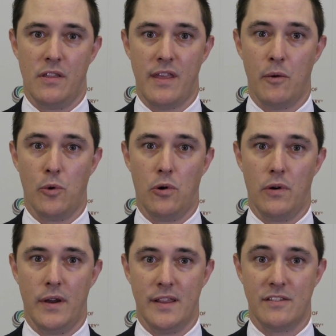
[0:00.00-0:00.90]
they
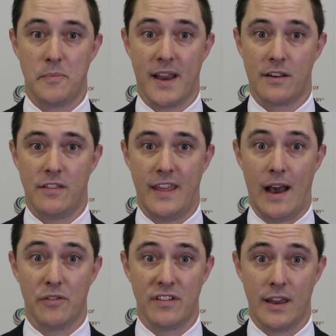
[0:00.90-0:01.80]
will inspect the
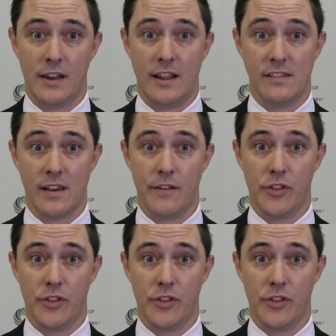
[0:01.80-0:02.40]
outside and inside